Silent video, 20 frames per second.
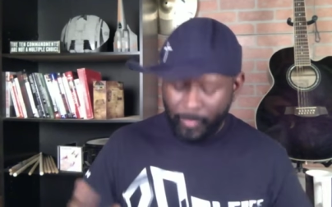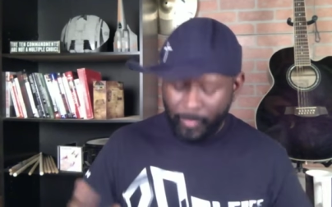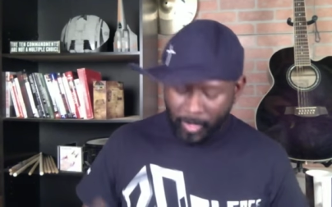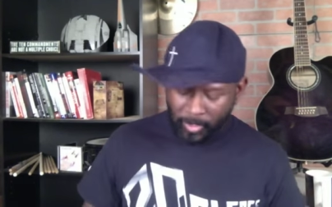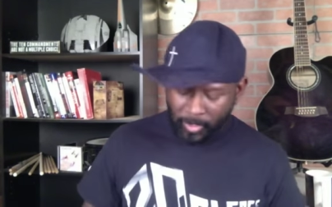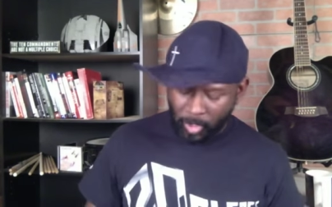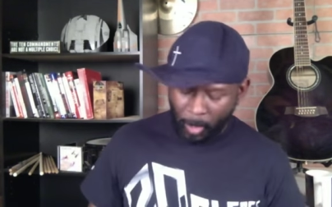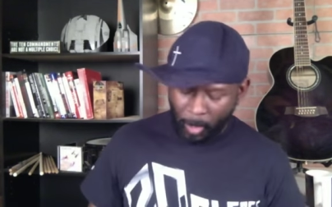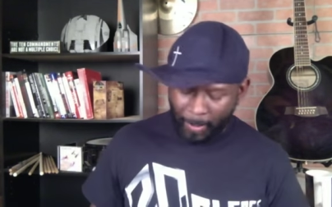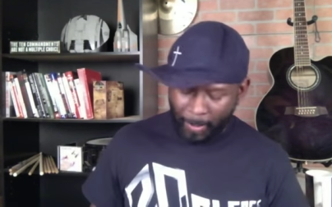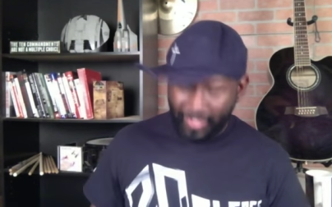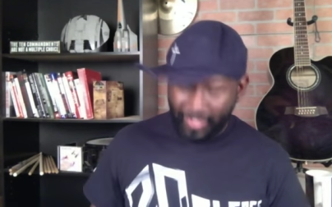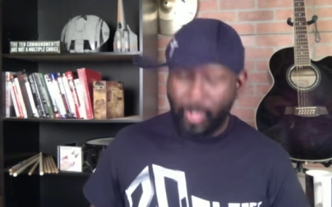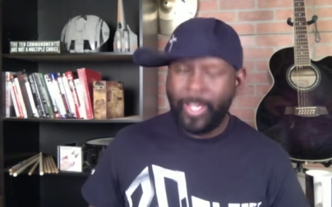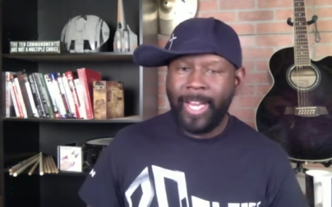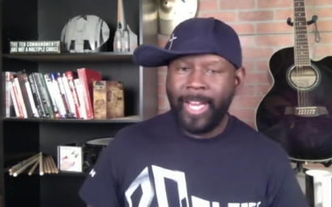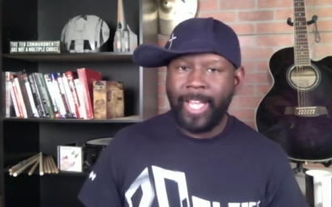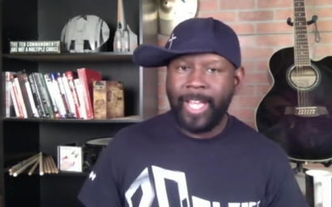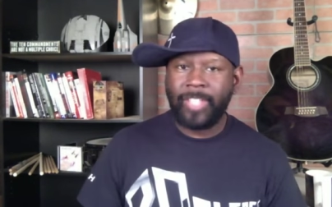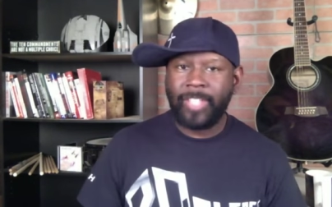So, but they're
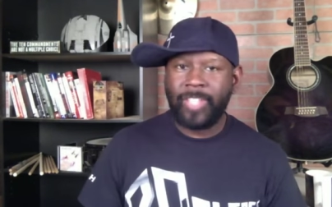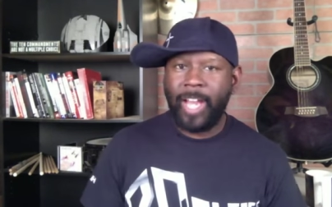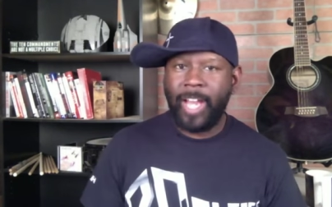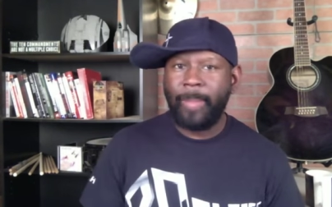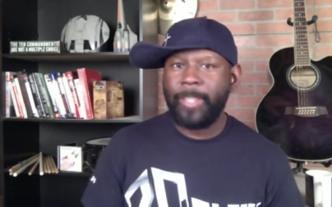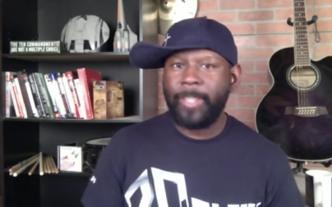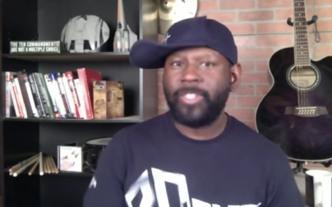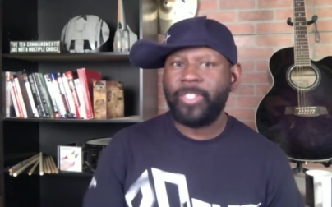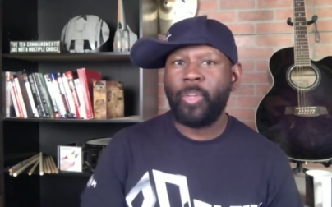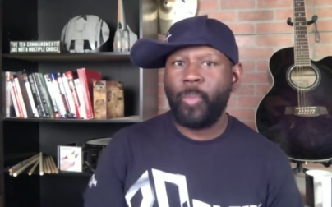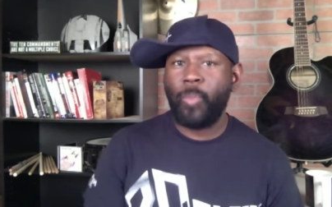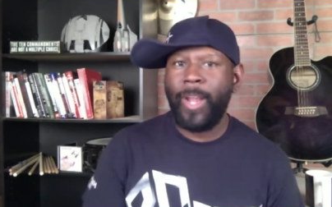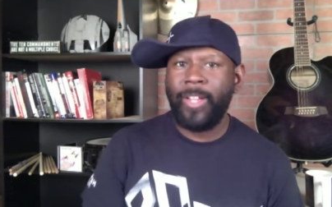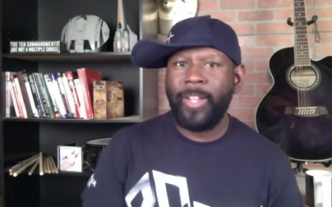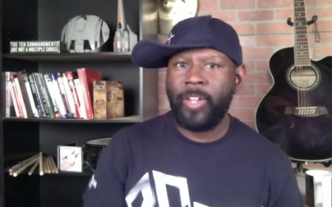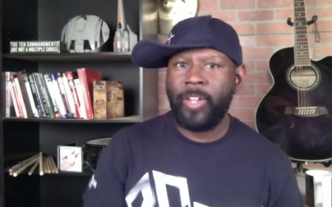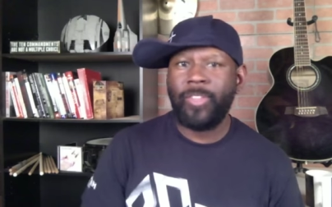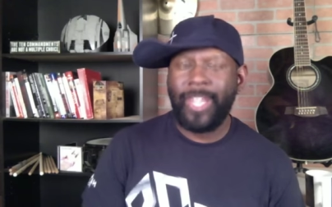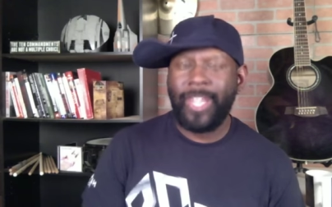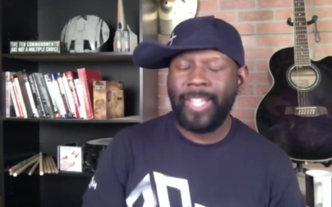getting excited because they're waiting,
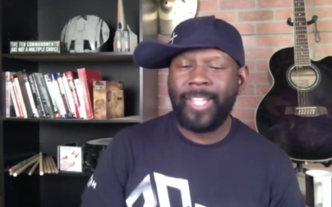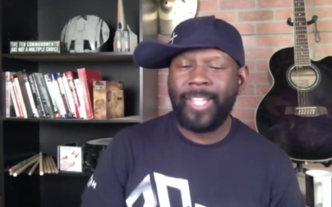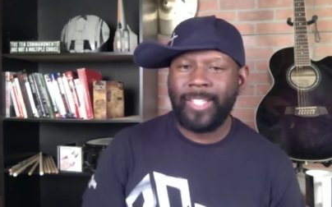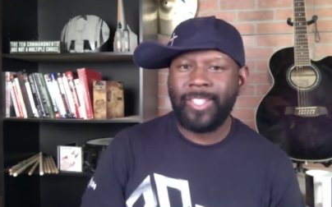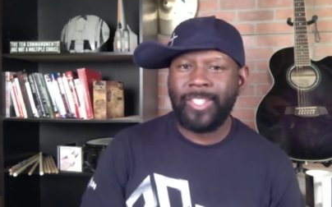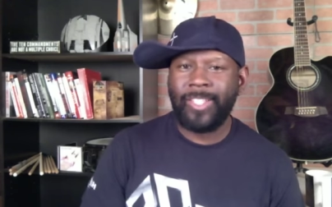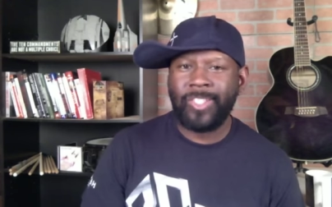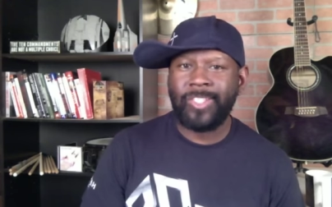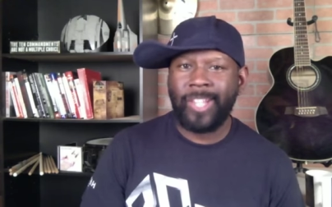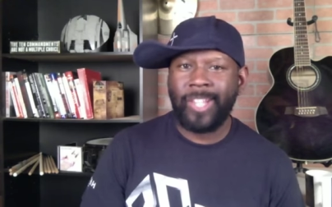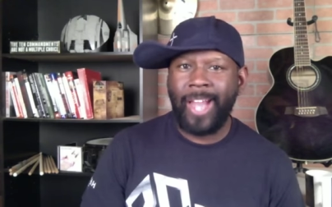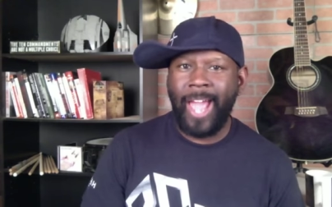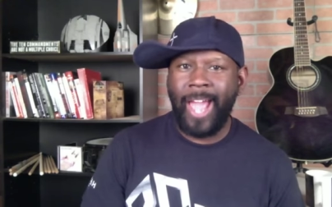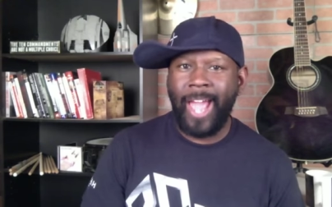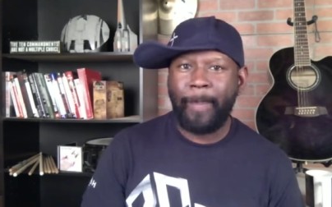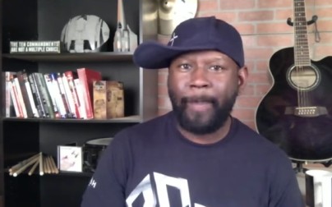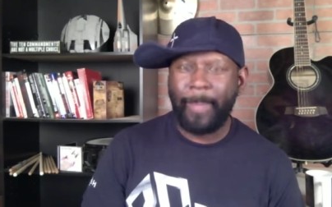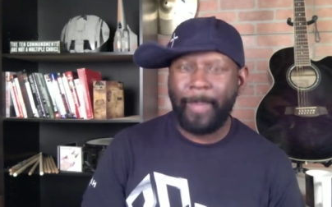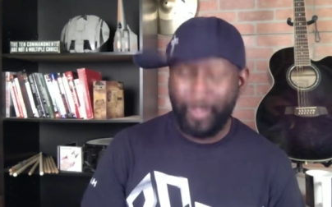they're thinking that this is going to happen.